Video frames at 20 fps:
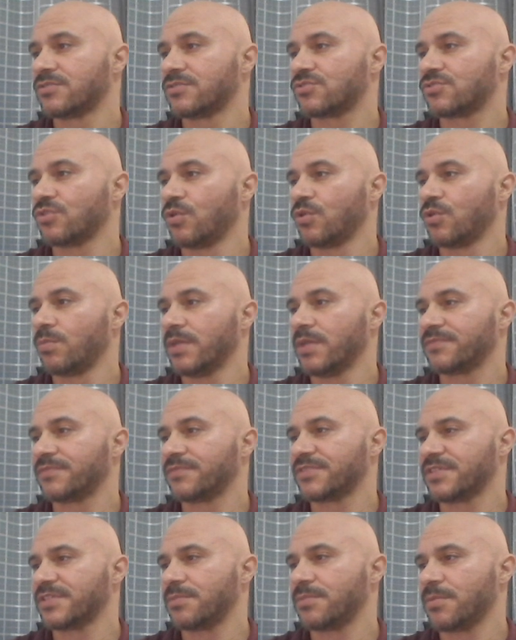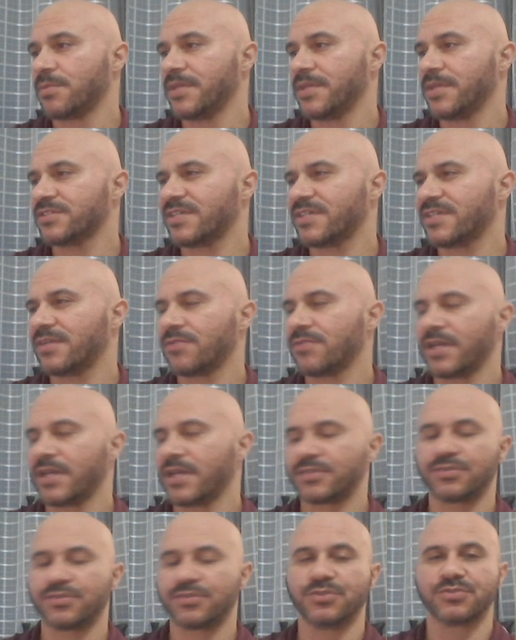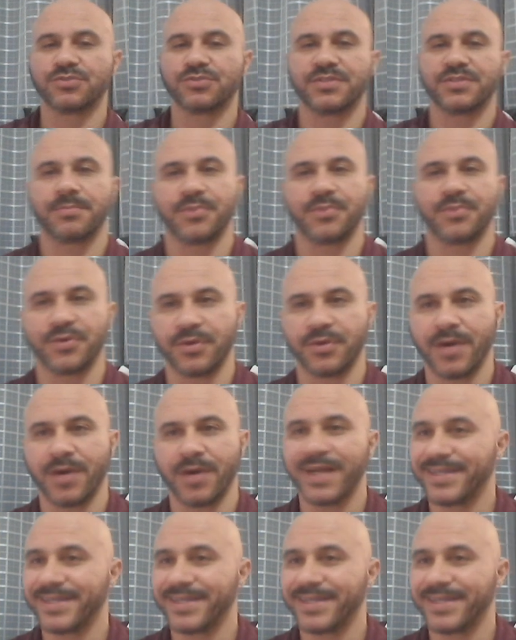So, but for example, imagine that I'd like to use the portal.